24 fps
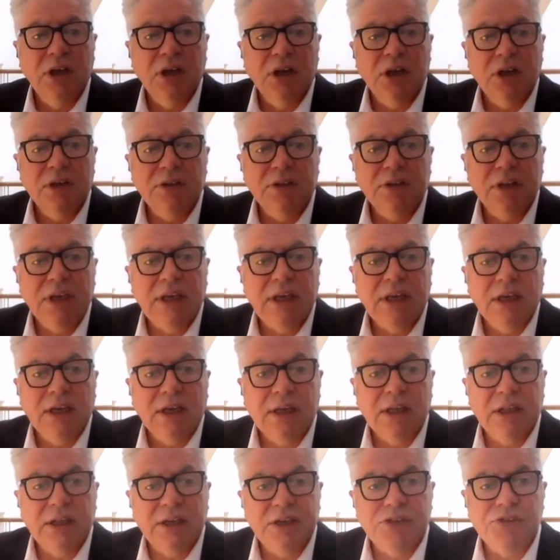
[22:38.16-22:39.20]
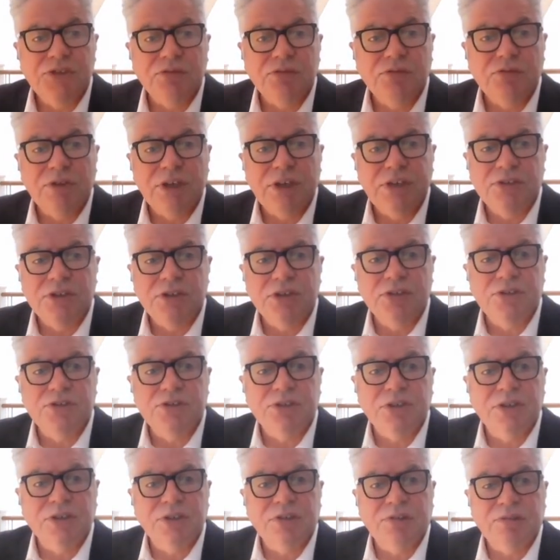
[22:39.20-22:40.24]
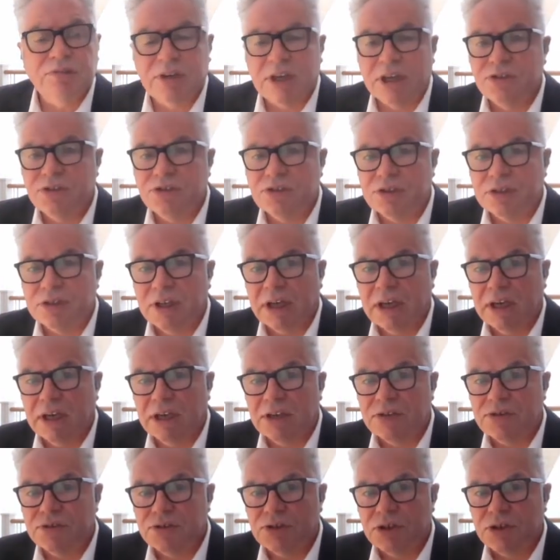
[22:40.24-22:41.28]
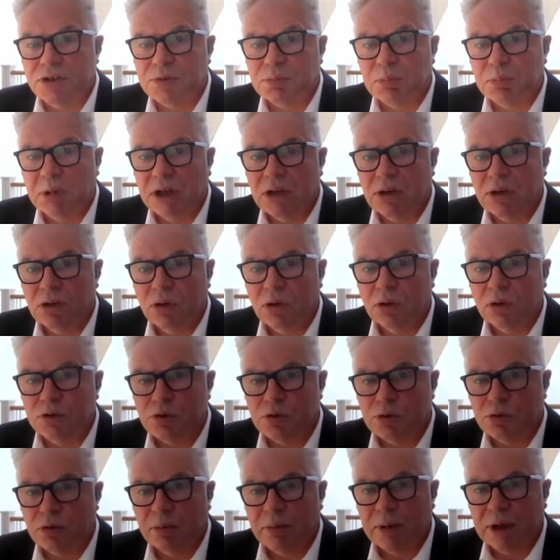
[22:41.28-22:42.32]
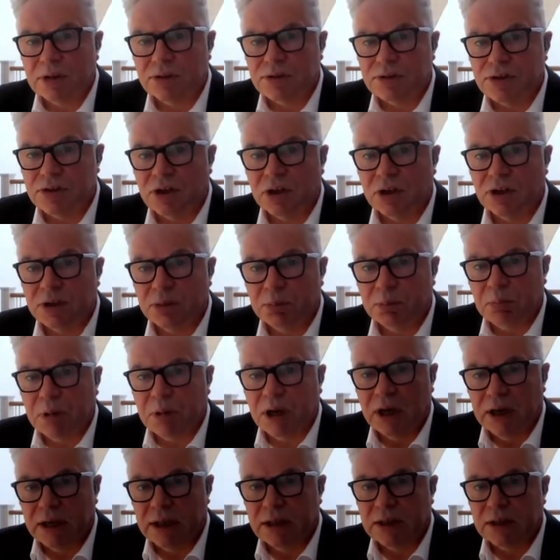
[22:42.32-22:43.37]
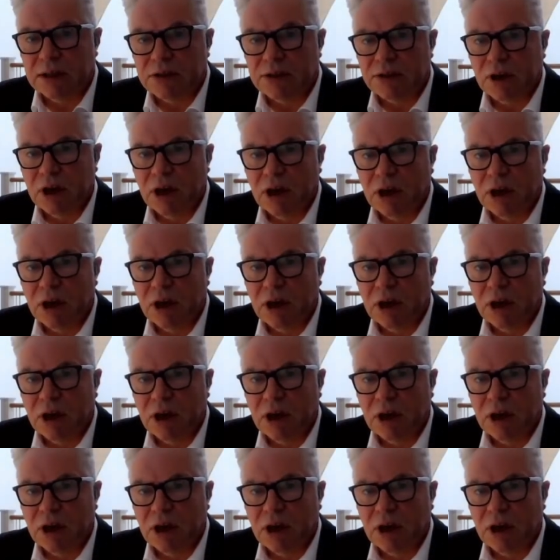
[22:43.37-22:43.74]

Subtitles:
The clinician researcher credentialing is just being launched. We're about to start a pilot.